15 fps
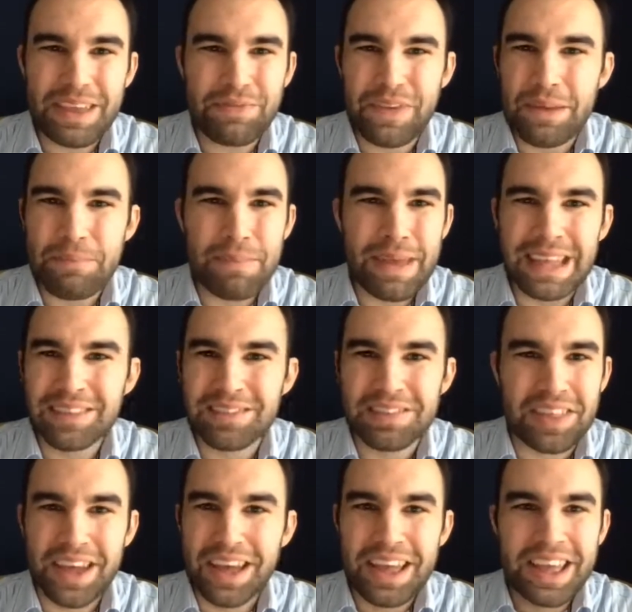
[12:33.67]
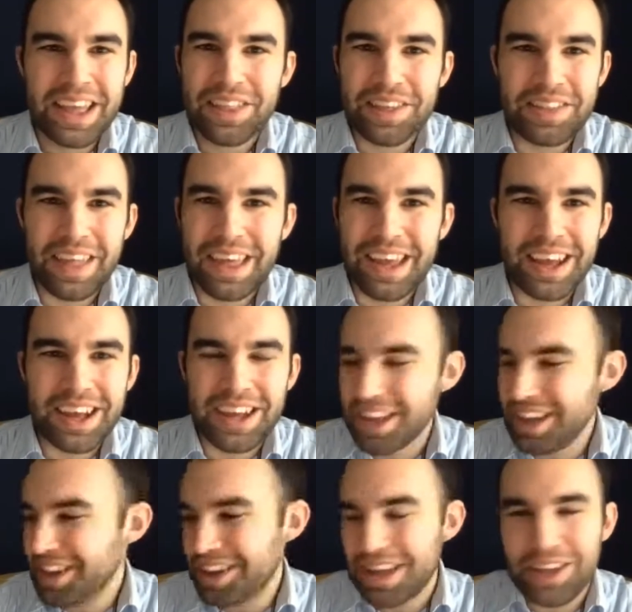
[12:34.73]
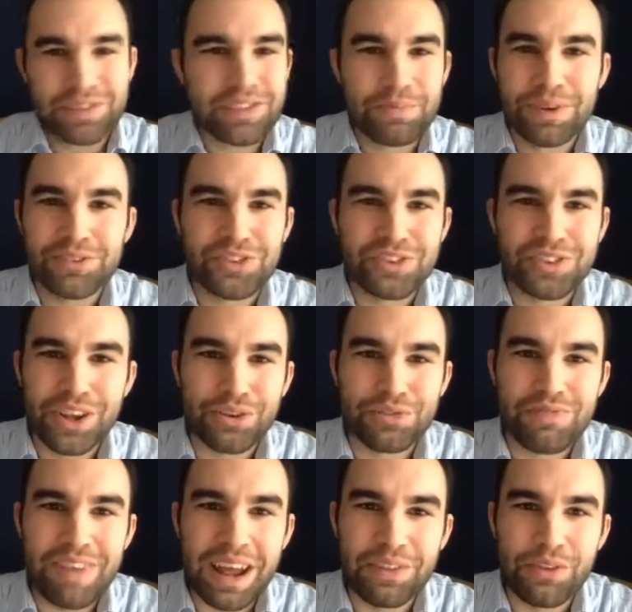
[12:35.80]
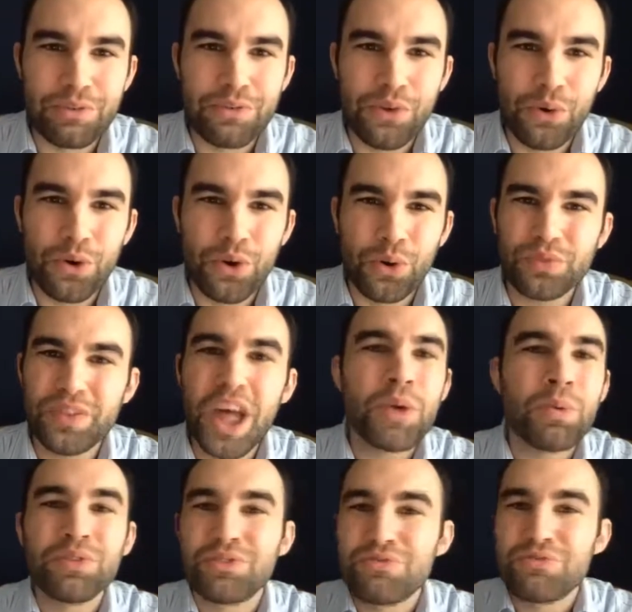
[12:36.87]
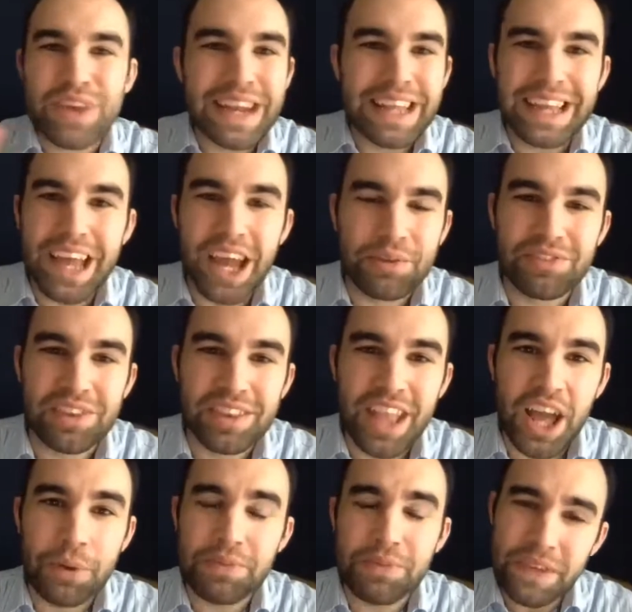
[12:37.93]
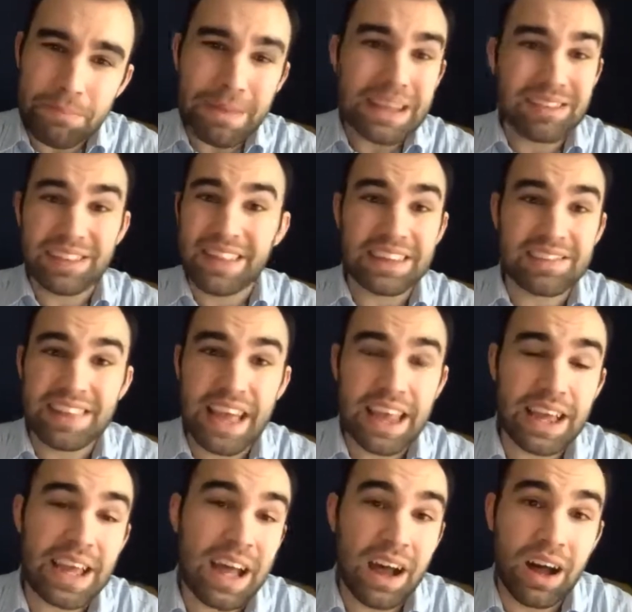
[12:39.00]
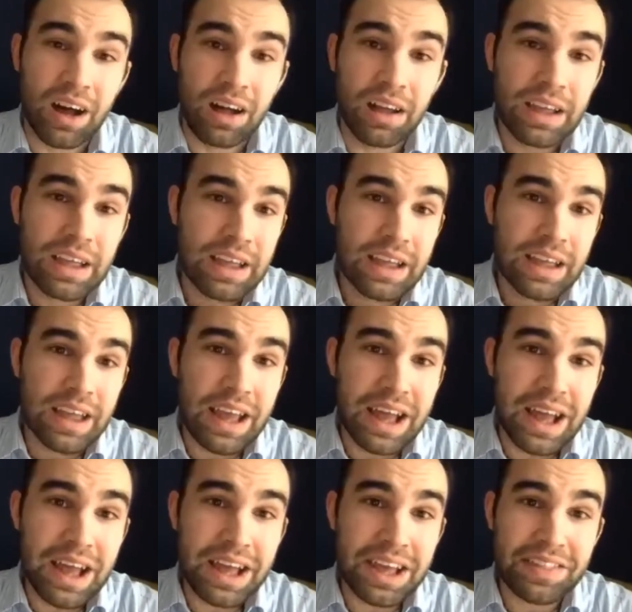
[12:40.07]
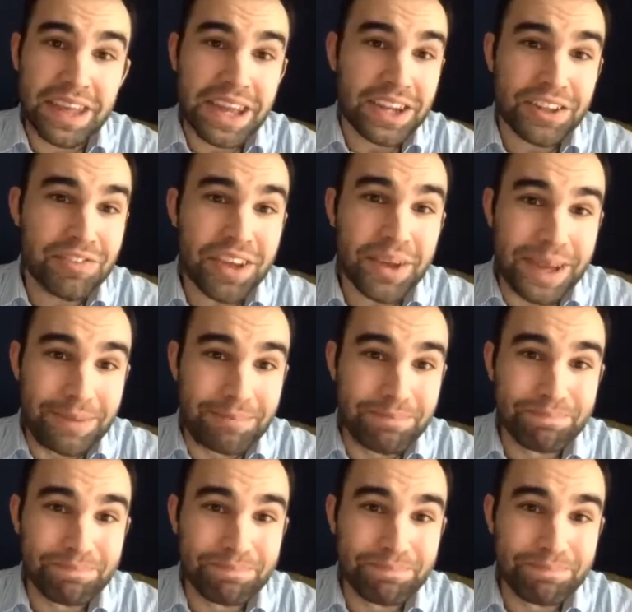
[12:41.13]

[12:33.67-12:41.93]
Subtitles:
it means that a customer just looks around the forecourt, no one's really going to know. If it means that they sell a car, they're going to do it.